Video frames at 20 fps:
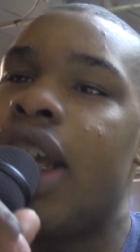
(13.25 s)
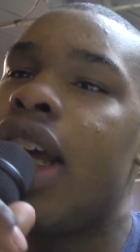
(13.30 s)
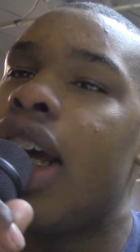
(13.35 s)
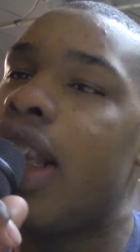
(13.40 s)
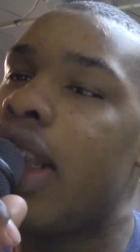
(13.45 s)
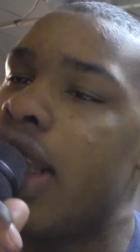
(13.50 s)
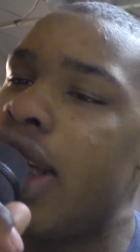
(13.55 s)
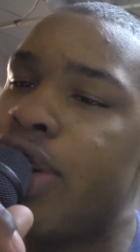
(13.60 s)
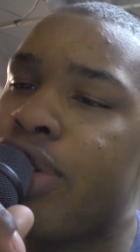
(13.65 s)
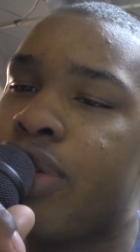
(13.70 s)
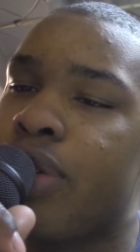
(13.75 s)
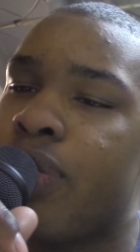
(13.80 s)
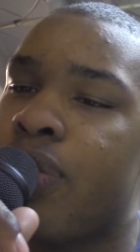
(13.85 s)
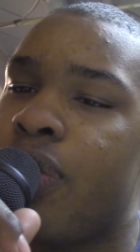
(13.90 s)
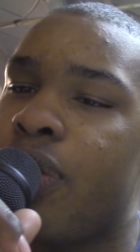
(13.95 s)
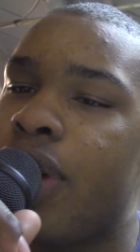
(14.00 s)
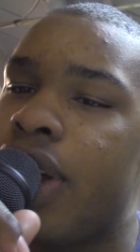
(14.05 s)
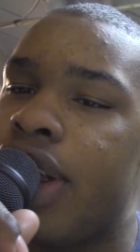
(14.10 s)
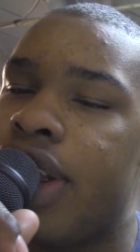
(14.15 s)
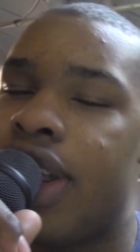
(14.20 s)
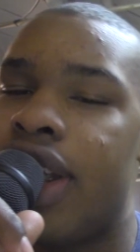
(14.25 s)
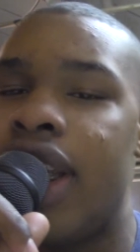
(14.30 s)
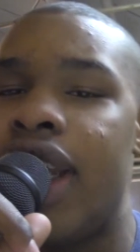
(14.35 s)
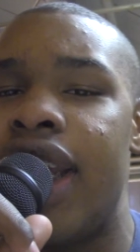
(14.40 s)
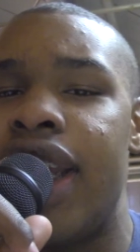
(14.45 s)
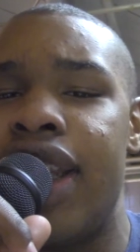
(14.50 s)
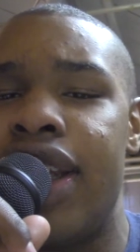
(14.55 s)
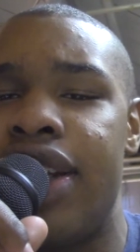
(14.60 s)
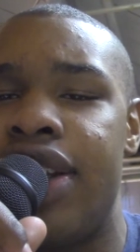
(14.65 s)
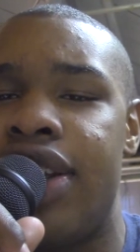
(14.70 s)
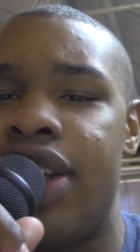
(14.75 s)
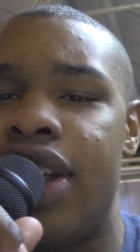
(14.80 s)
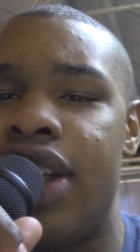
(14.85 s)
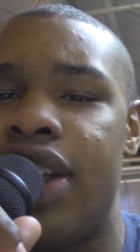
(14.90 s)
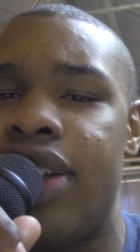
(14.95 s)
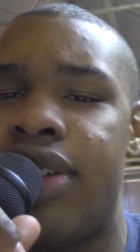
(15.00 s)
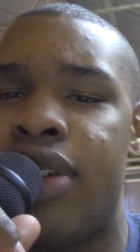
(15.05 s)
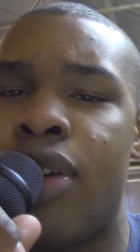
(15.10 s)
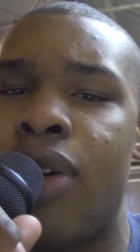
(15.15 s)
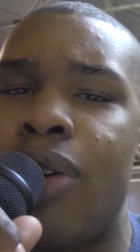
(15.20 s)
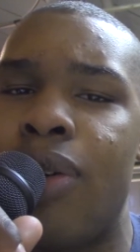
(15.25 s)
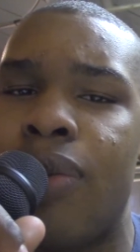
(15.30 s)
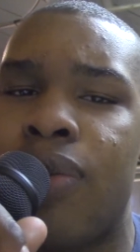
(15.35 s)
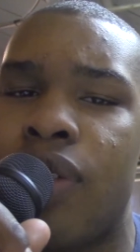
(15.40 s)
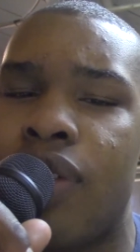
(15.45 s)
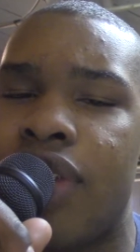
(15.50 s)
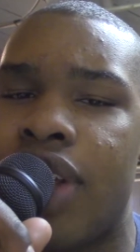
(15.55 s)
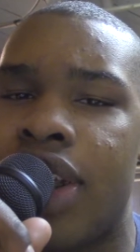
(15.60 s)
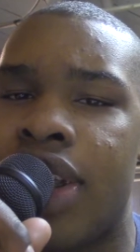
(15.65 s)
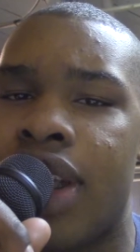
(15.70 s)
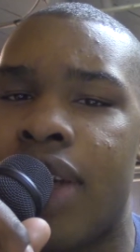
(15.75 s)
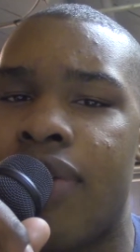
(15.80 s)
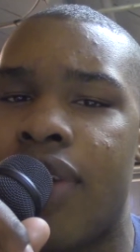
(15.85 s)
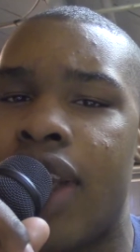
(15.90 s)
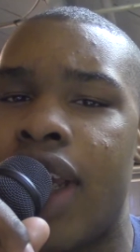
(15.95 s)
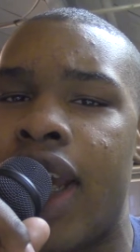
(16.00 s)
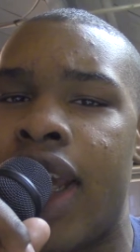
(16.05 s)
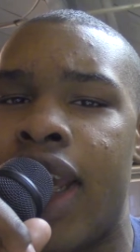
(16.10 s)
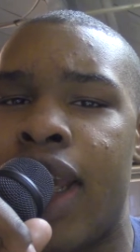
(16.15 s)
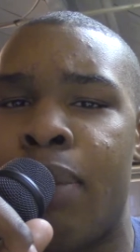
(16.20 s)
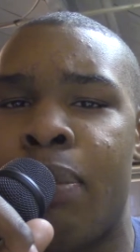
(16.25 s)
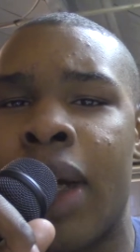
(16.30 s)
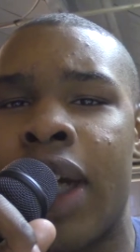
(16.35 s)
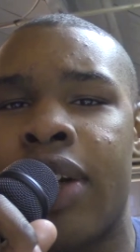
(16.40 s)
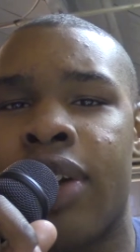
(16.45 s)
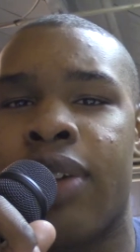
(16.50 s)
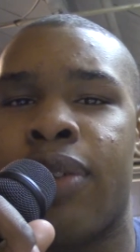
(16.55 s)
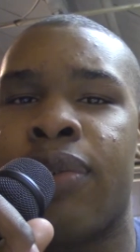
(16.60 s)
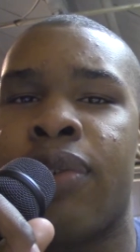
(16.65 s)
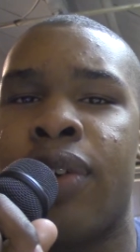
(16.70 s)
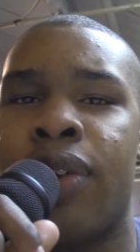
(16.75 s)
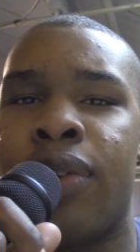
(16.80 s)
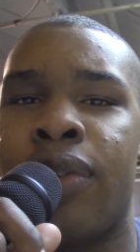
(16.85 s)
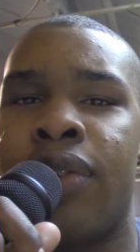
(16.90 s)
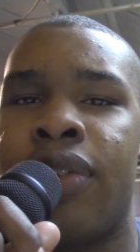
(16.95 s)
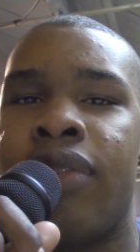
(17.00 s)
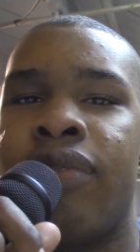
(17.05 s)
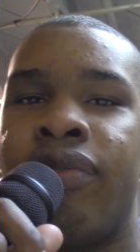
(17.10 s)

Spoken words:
Electro Voice ND257A microphone.